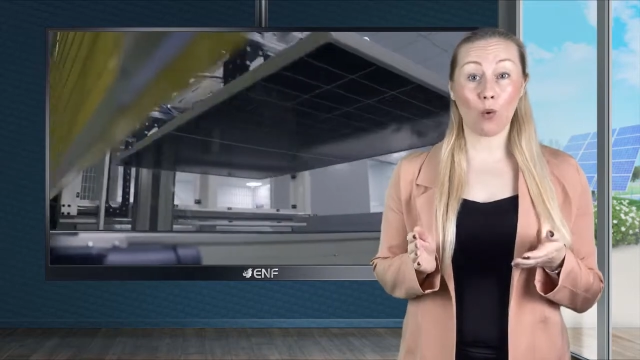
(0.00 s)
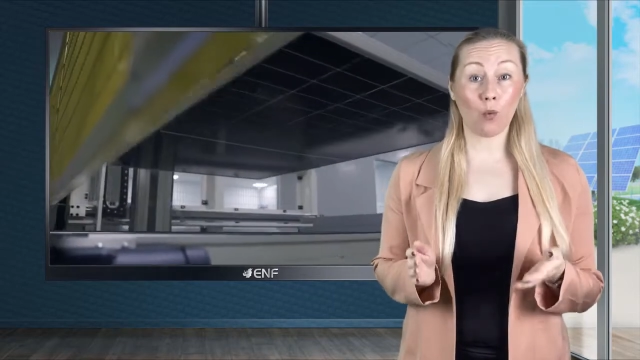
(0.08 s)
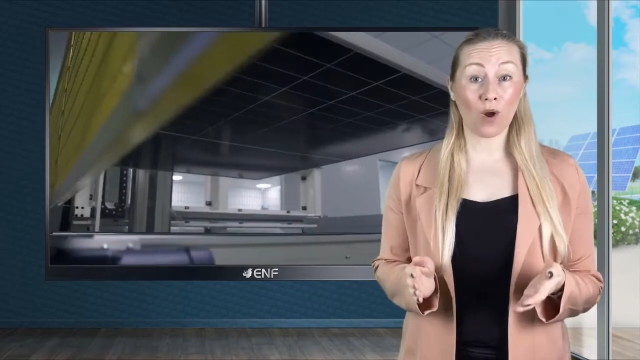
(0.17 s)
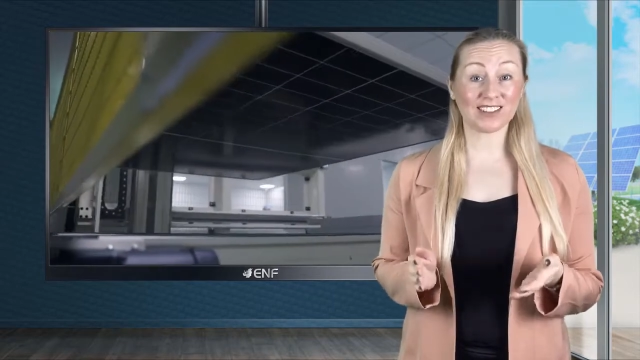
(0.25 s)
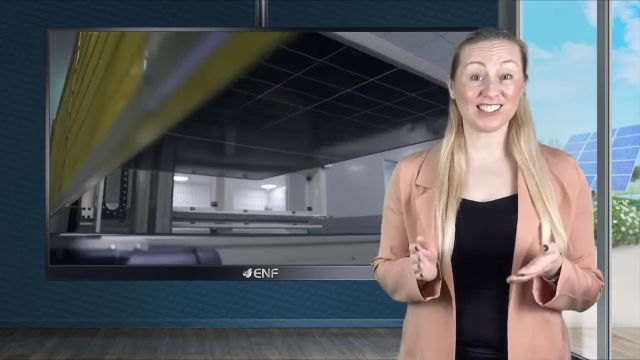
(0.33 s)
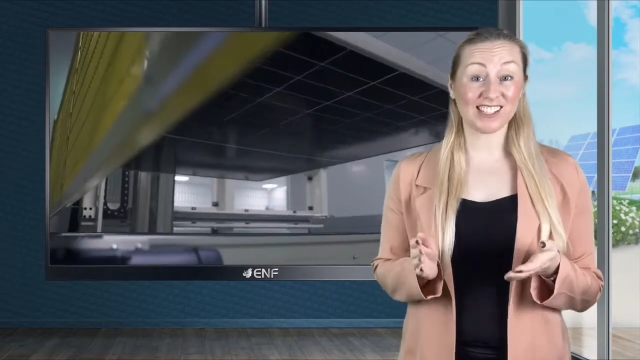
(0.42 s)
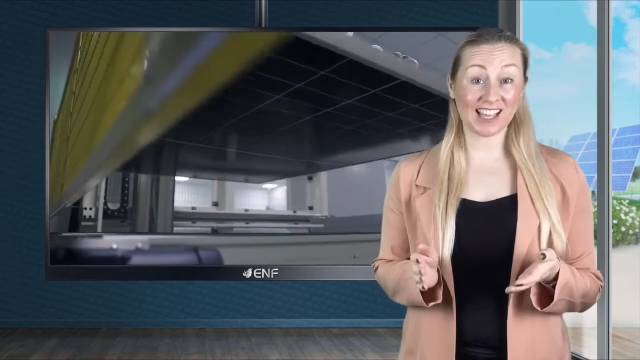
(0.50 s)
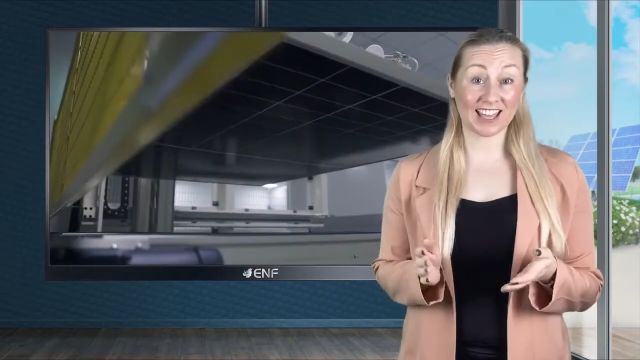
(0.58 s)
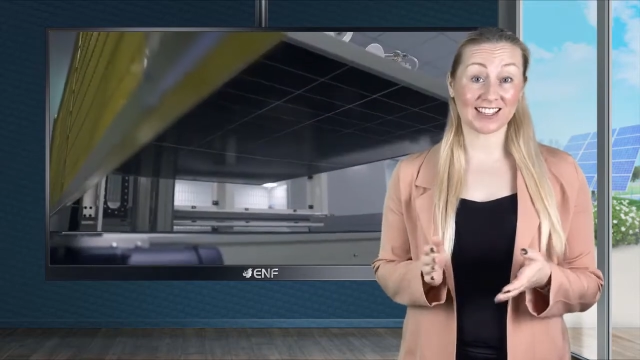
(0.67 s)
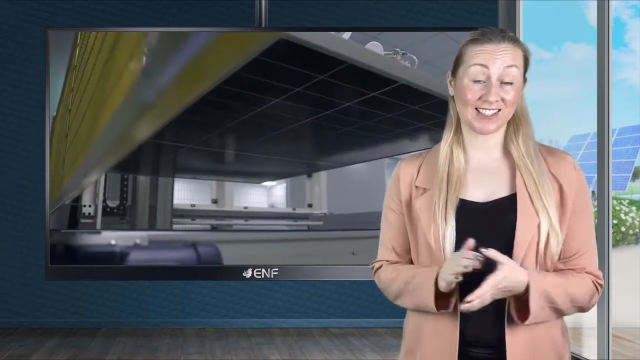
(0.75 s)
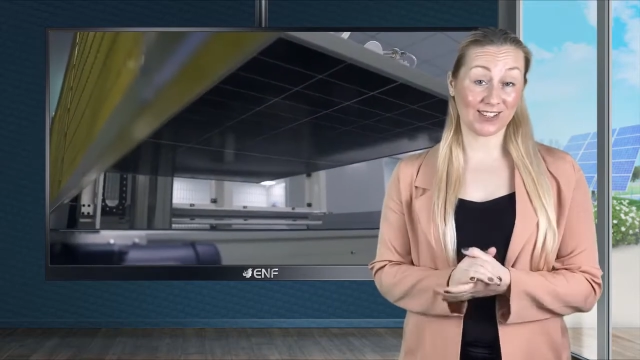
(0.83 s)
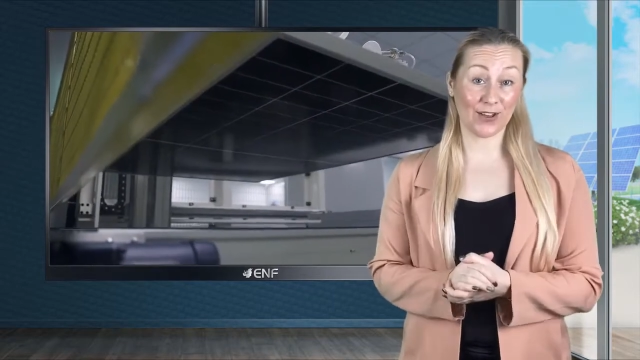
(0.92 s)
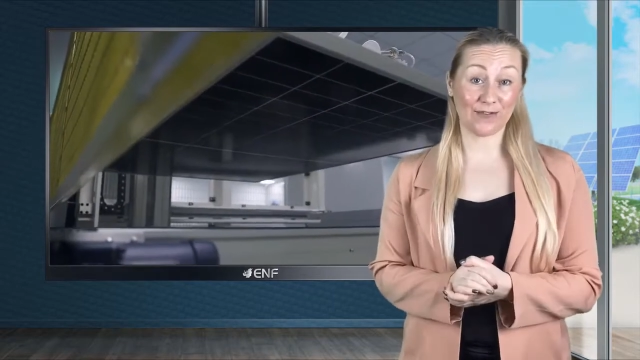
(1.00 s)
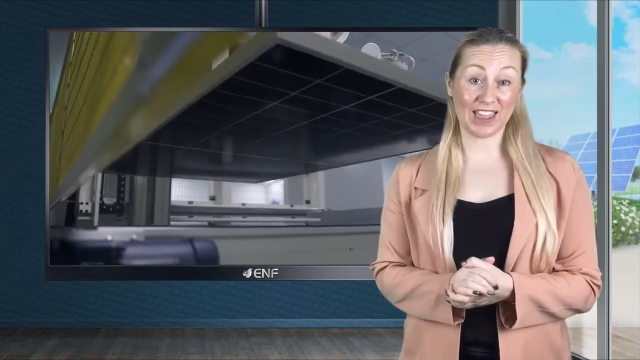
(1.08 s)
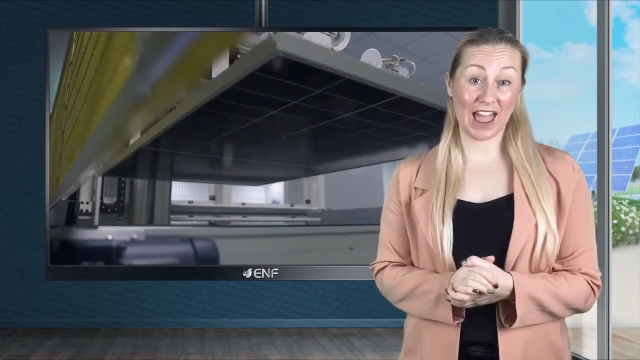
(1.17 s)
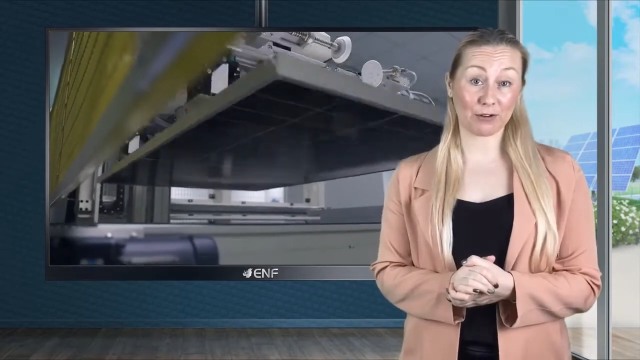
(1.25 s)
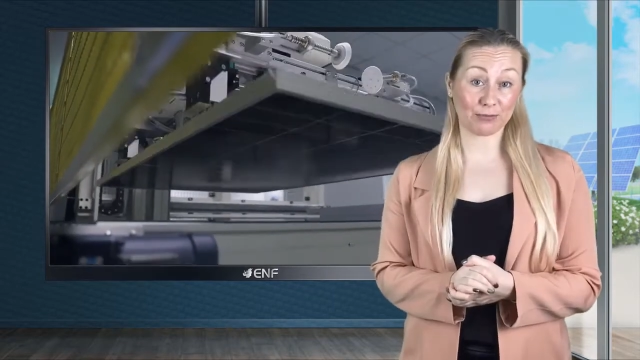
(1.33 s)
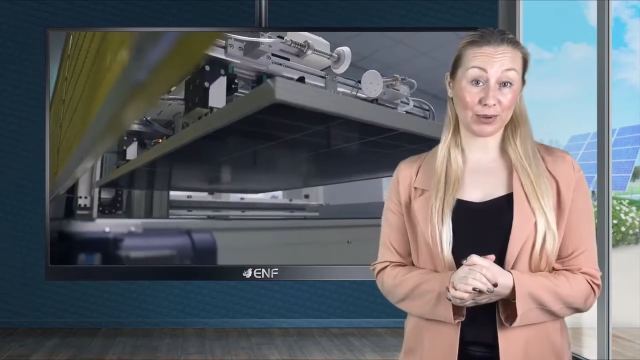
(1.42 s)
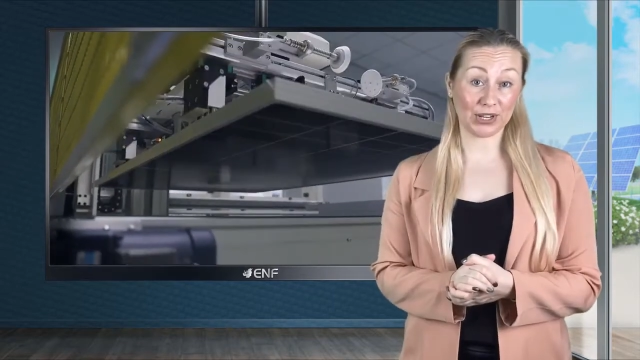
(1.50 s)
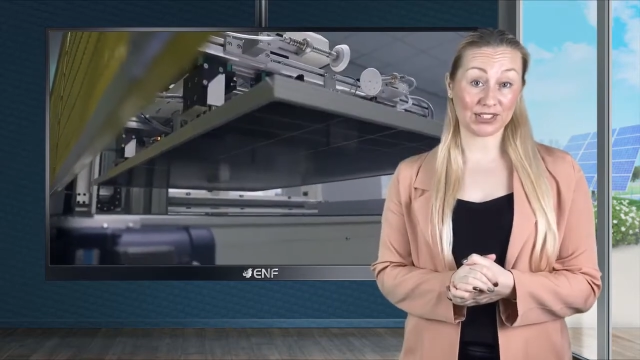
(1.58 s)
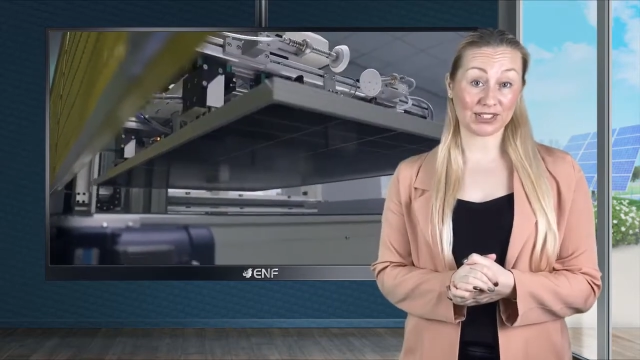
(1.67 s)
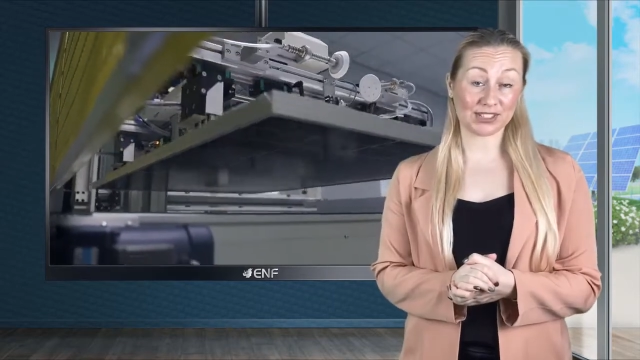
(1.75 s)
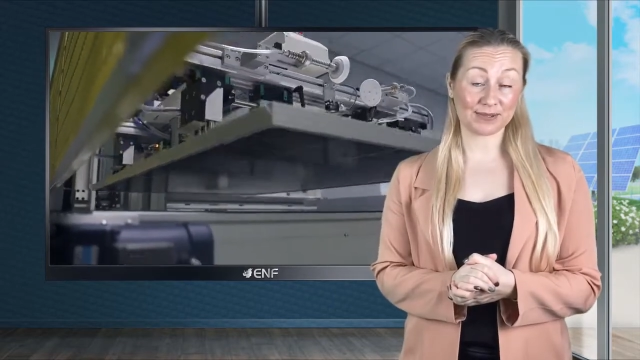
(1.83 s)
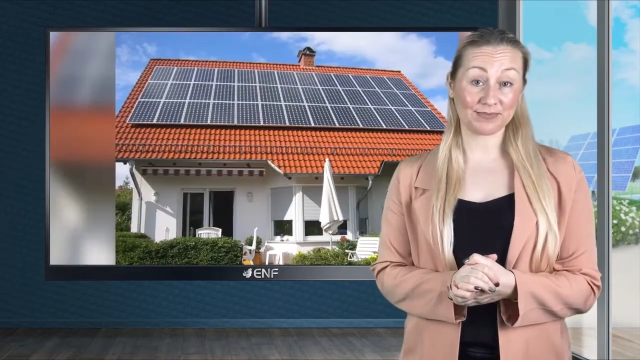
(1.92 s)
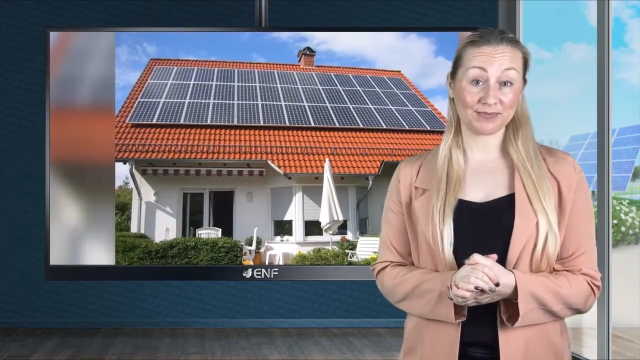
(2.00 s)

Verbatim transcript: one-sixth of the output.